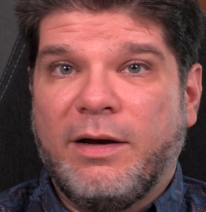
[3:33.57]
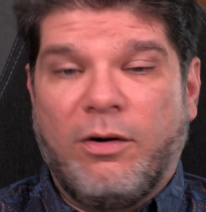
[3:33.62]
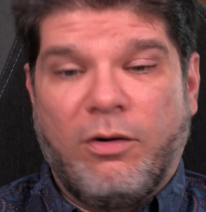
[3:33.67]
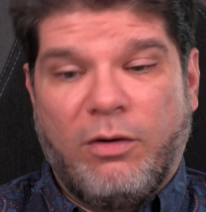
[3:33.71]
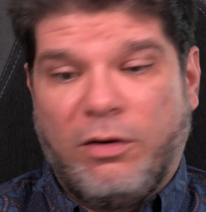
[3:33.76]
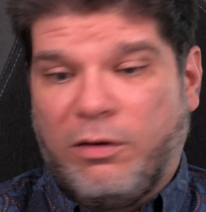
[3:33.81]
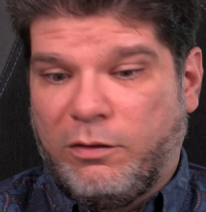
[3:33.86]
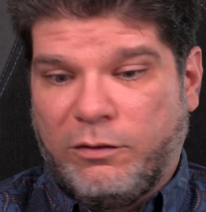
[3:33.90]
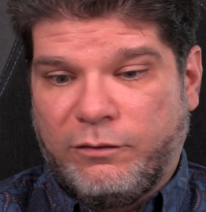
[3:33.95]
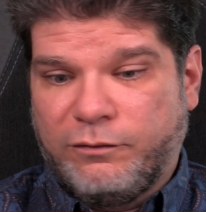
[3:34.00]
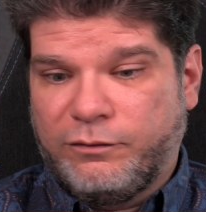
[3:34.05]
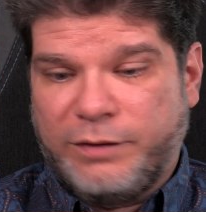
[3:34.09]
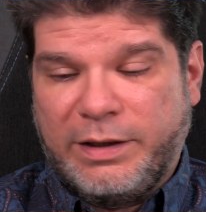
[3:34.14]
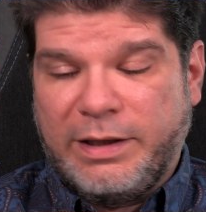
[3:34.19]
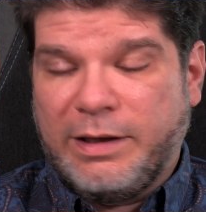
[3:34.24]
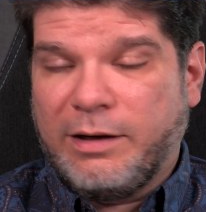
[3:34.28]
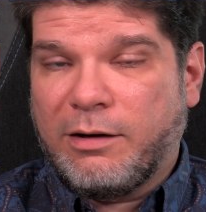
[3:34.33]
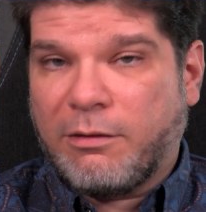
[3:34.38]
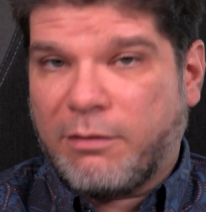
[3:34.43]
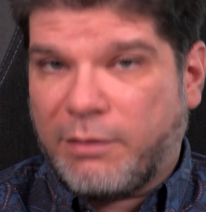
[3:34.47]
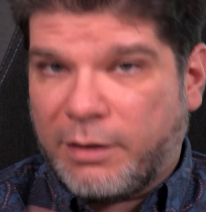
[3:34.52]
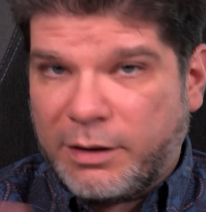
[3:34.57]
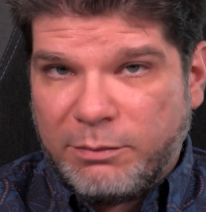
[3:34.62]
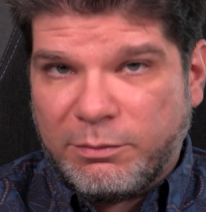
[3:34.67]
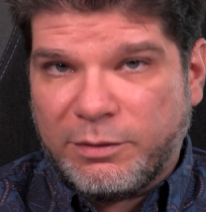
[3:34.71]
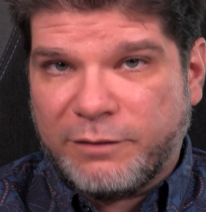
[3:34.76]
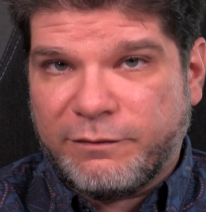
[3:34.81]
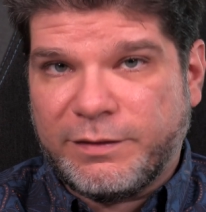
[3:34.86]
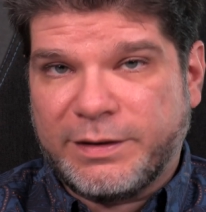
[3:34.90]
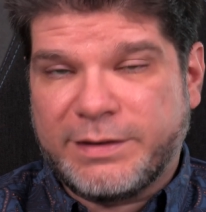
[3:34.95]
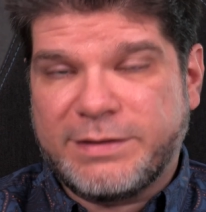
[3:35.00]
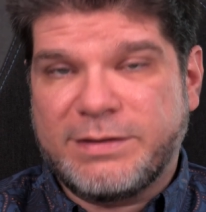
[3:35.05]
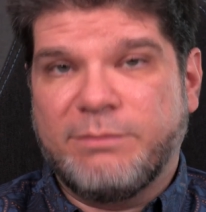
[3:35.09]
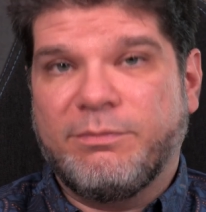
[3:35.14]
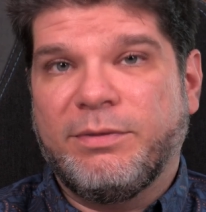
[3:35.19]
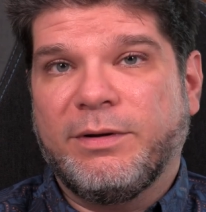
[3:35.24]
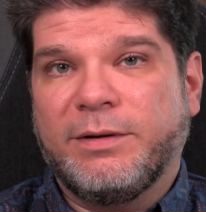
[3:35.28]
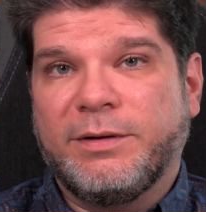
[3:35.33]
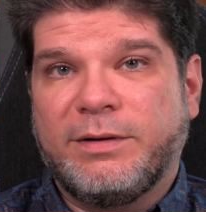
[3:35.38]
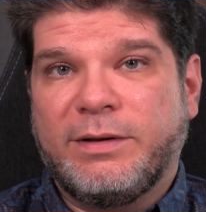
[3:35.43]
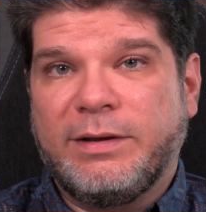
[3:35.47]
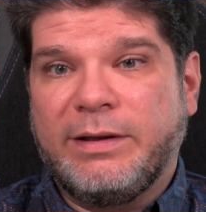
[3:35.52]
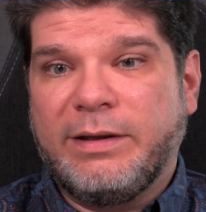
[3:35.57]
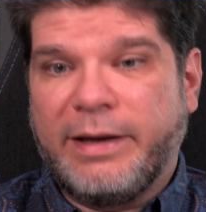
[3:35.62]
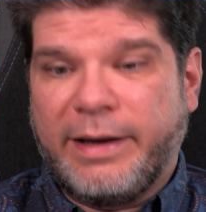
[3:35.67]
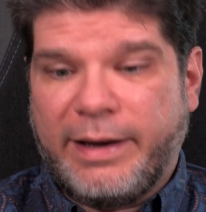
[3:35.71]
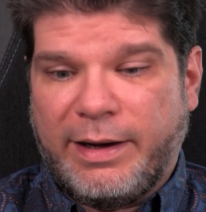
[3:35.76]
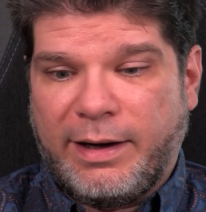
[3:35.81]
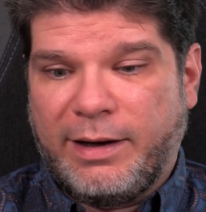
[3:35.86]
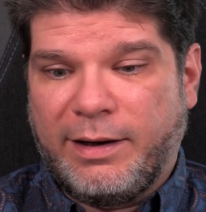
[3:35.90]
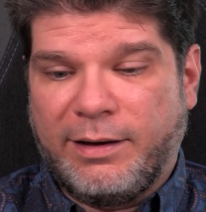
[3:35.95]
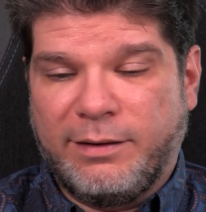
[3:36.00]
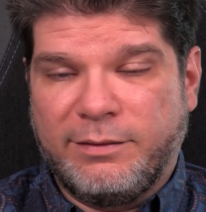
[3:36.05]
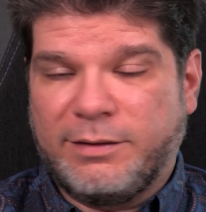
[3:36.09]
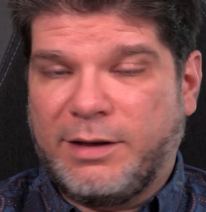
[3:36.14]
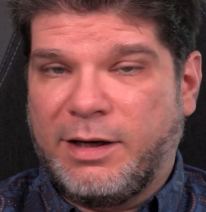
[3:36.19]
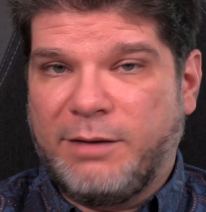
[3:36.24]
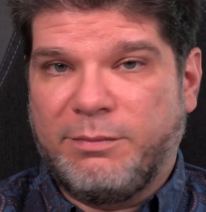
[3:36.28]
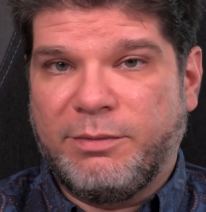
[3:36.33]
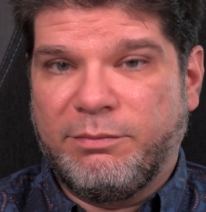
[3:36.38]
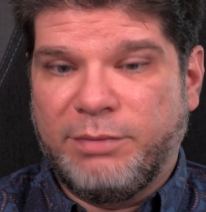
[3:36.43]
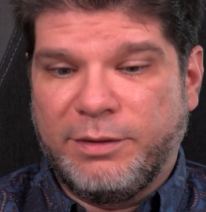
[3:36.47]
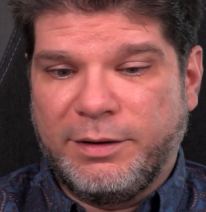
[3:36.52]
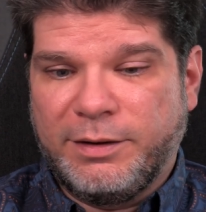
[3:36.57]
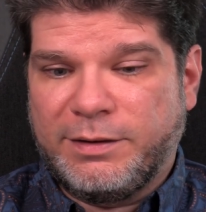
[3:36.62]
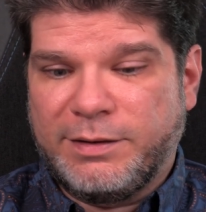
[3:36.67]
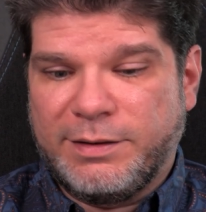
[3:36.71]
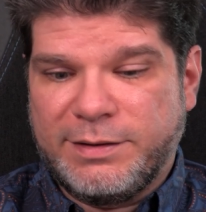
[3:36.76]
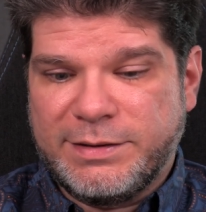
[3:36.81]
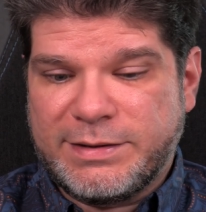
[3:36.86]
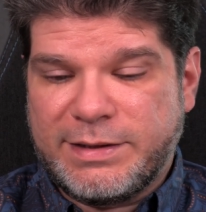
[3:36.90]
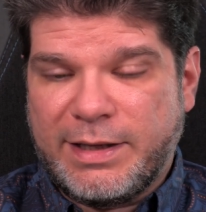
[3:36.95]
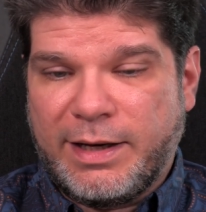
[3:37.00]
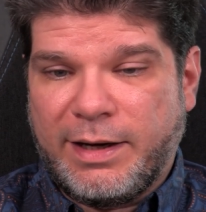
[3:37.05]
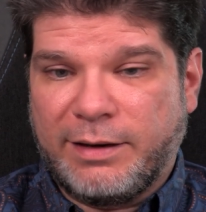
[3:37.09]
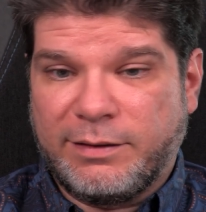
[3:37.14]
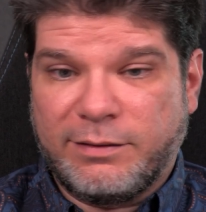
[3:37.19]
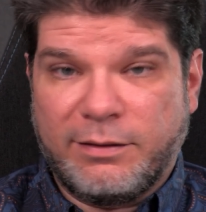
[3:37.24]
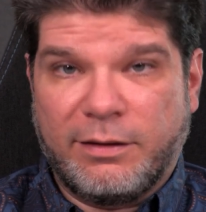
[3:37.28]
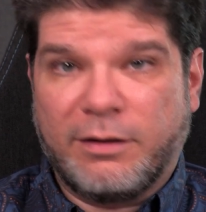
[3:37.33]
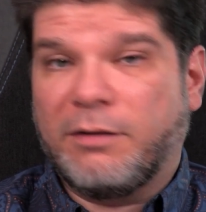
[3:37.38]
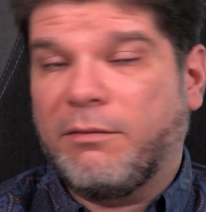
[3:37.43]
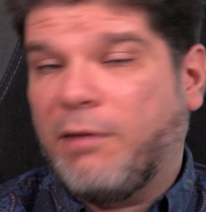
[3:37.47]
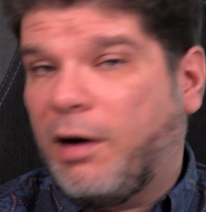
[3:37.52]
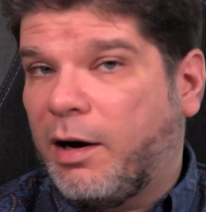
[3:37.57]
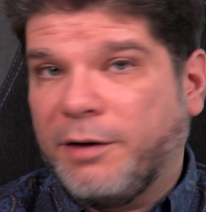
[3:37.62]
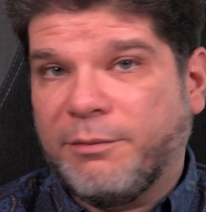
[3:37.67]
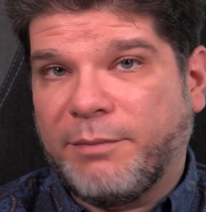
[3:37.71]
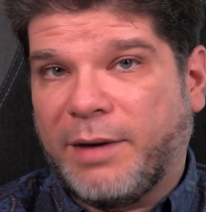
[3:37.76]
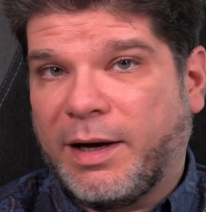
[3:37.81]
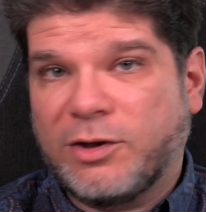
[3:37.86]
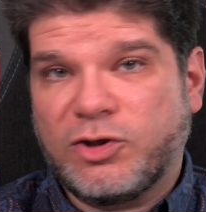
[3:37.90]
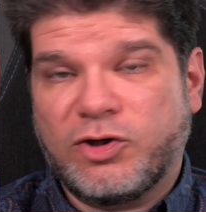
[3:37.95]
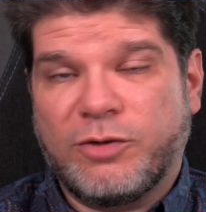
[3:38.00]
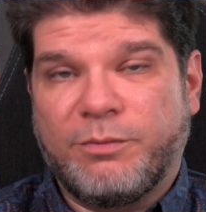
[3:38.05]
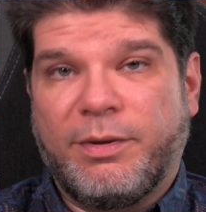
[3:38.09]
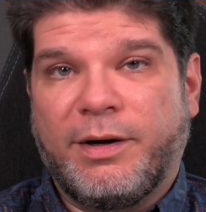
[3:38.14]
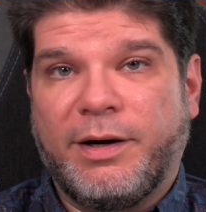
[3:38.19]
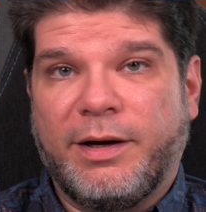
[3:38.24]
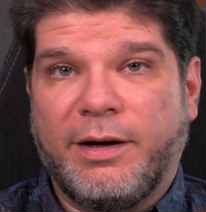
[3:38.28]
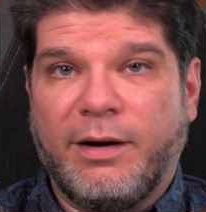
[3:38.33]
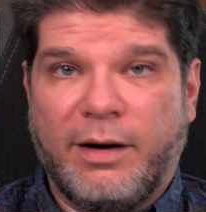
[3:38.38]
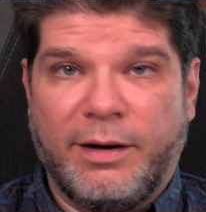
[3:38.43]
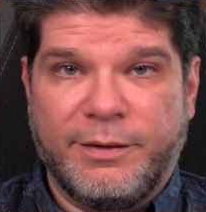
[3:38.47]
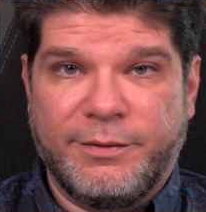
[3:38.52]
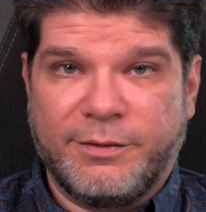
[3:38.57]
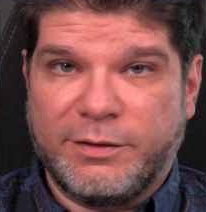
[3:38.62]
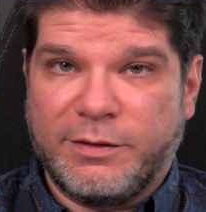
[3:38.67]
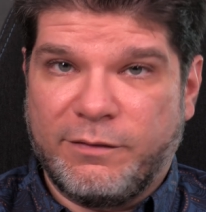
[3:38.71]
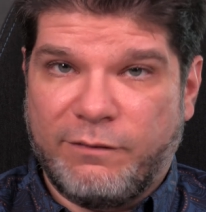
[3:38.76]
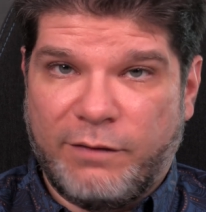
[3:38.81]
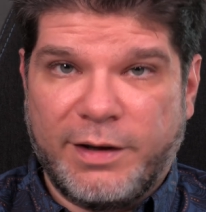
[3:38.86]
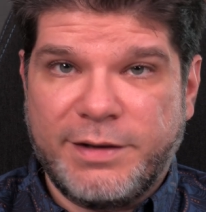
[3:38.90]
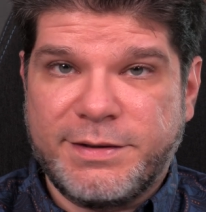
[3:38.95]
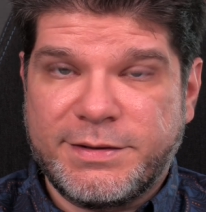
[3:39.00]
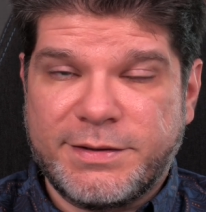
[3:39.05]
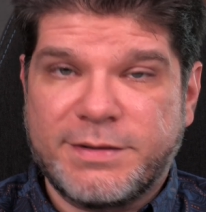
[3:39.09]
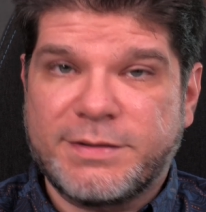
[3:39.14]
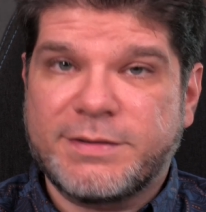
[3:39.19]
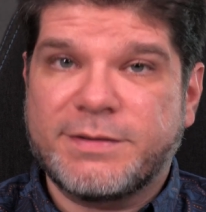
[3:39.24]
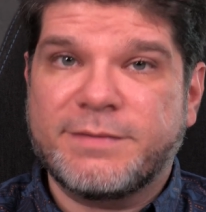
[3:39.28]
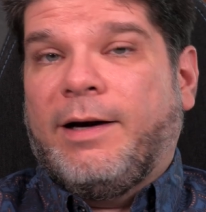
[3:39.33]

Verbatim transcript: of incredible flexibility and capabilities that are unmatched by other devices.